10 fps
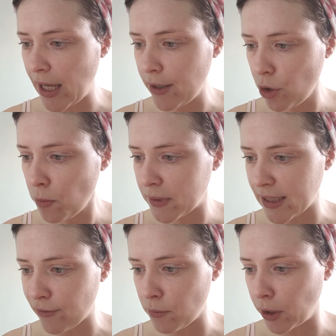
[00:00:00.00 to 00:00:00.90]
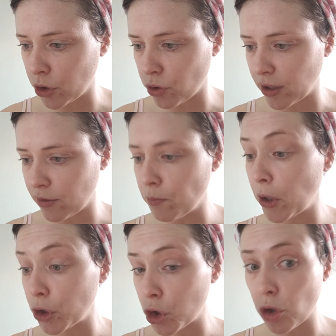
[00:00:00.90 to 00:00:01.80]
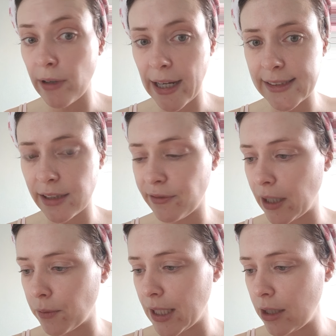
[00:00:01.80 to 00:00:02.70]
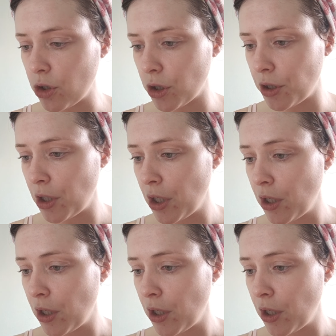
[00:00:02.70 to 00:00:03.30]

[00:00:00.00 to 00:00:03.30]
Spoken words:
and number 7 moisturising foundation.